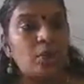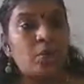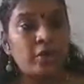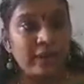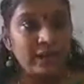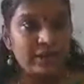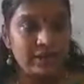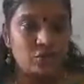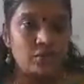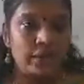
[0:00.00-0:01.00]
motivate the
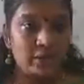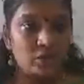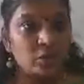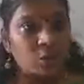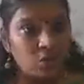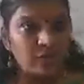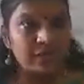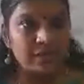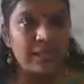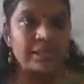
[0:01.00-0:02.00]
students to
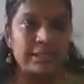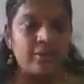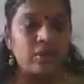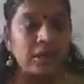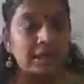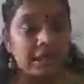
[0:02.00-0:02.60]
conversate